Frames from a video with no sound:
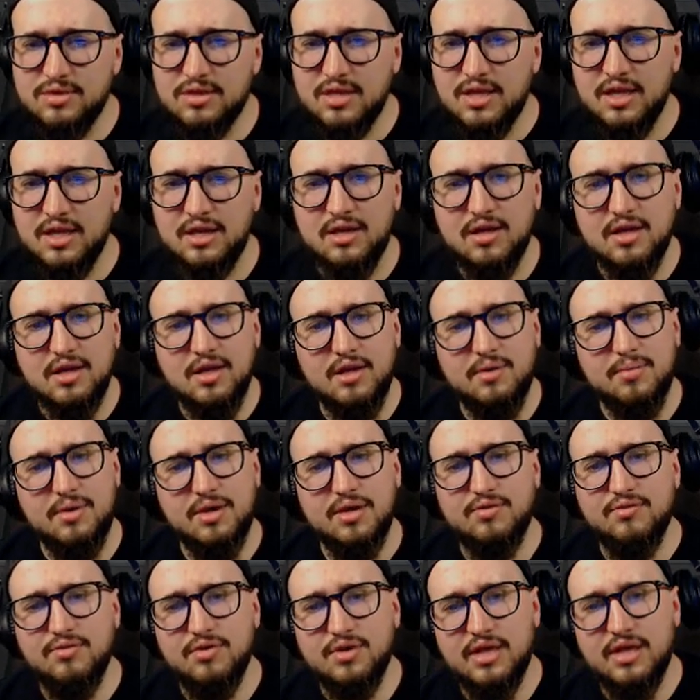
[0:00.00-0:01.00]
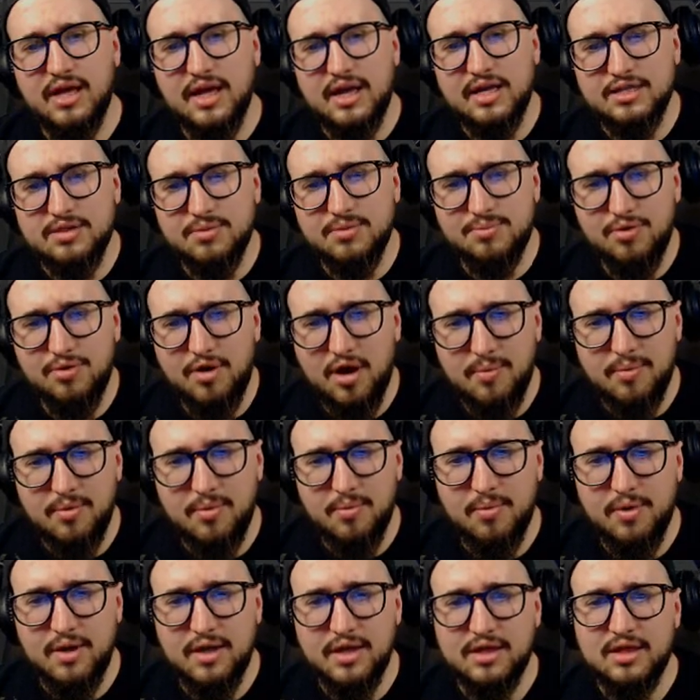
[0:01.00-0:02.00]
think anybody really has a problem
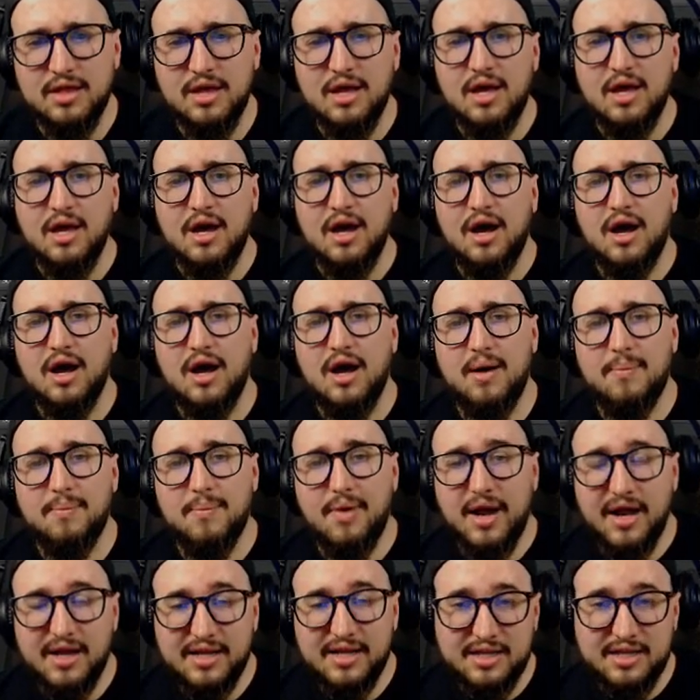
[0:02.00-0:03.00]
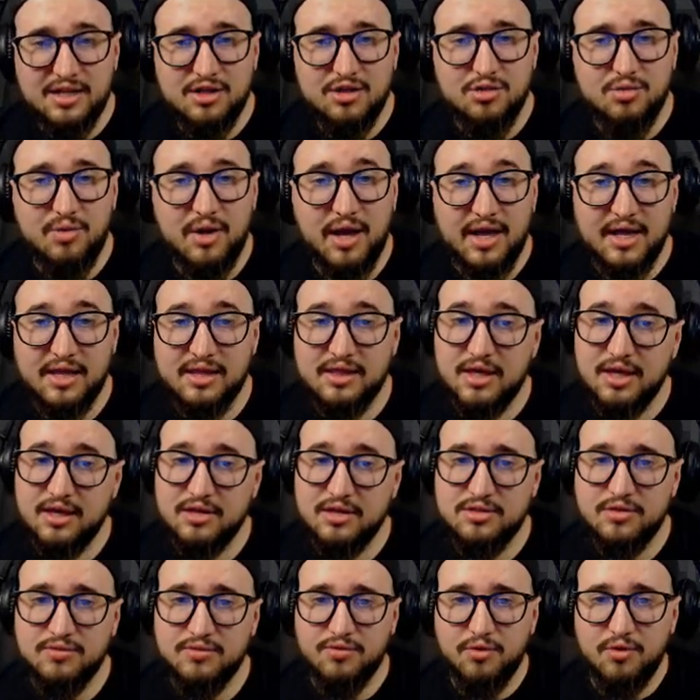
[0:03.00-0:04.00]
with. I did do
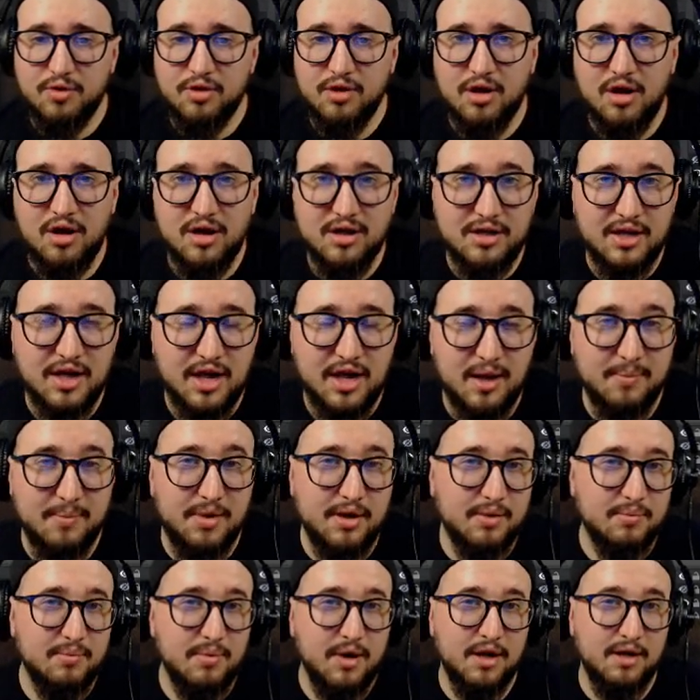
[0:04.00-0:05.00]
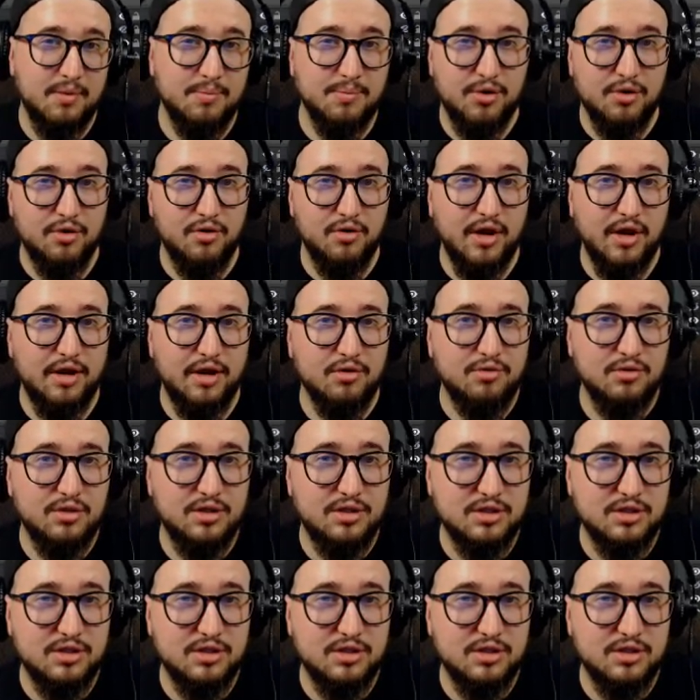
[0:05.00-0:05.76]
8,000 for a long time, and my computer handled it